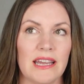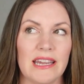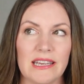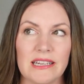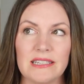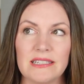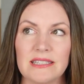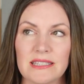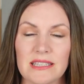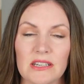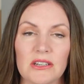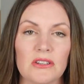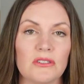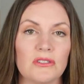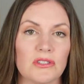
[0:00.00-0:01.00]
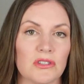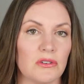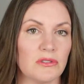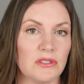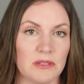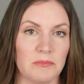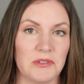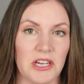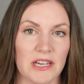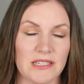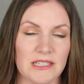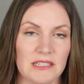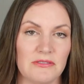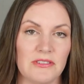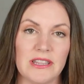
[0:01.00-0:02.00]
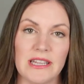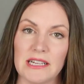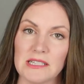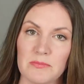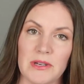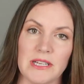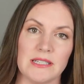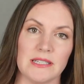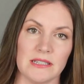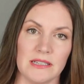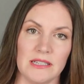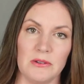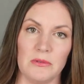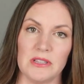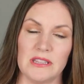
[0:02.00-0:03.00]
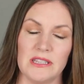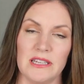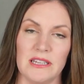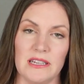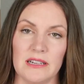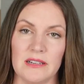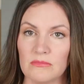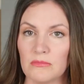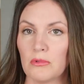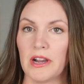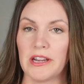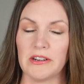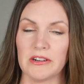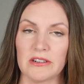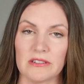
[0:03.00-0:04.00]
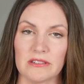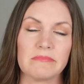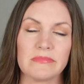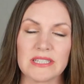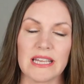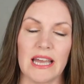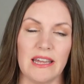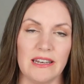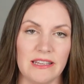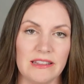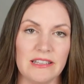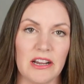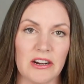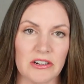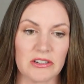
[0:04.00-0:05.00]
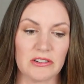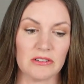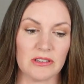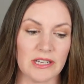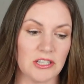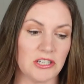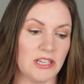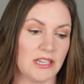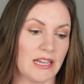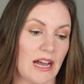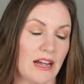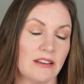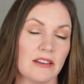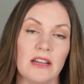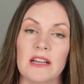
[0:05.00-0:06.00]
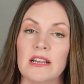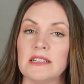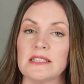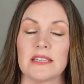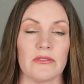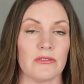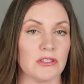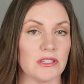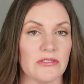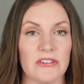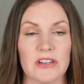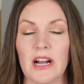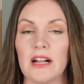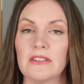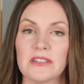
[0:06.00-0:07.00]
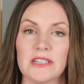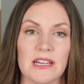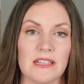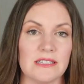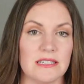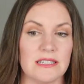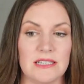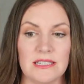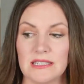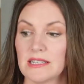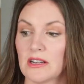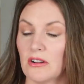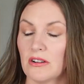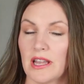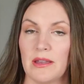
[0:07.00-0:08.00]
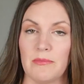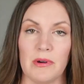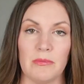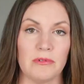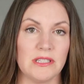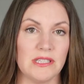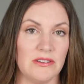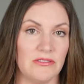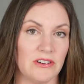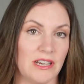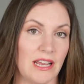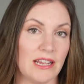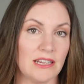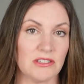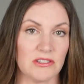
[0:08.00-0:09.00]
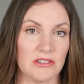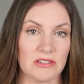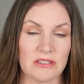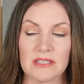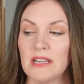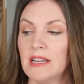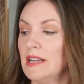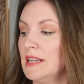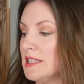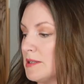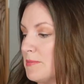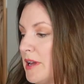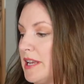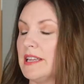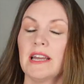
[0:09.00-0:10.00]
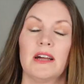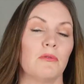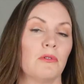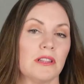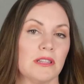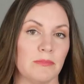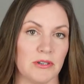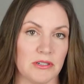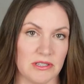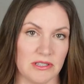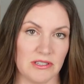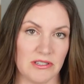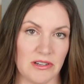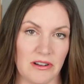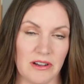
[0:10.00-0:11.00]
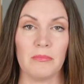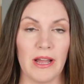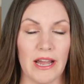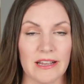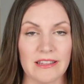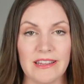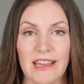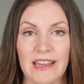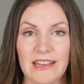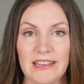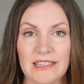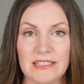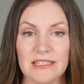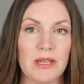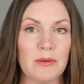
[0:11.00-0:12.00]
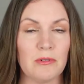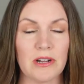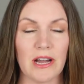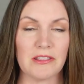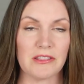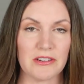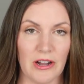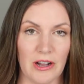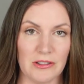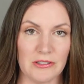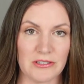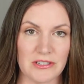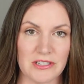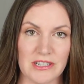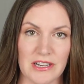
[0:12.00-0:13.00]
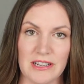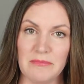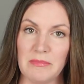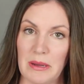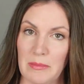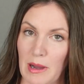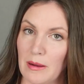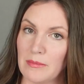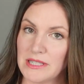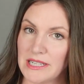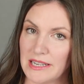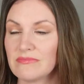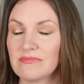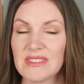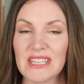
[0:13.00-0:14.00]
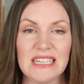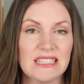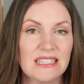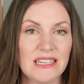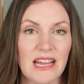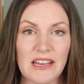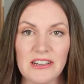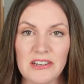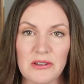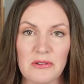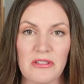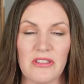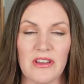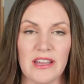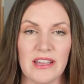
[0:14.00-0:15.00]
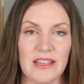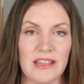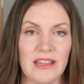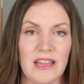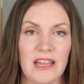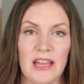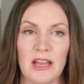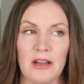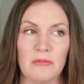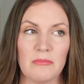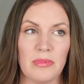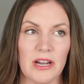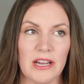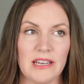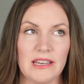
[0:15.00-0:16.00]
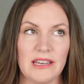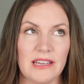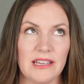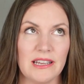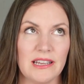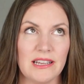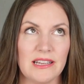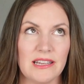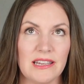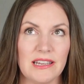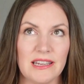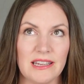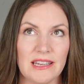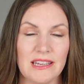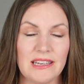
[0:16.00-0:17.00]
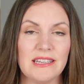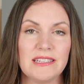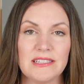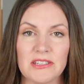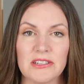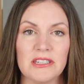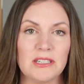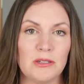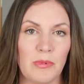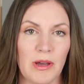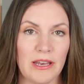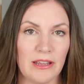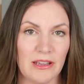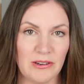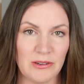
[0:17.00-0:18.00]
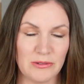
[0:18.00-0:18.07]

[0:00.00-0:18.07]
it is still so subjective. And that's basically what the writer said in the article. Like, she got several different color analyses and all came up with different answers depending on what the person saw. Back in the 80s, people got their colors done. My mom did. It's not a new thing, but it is gonna depend on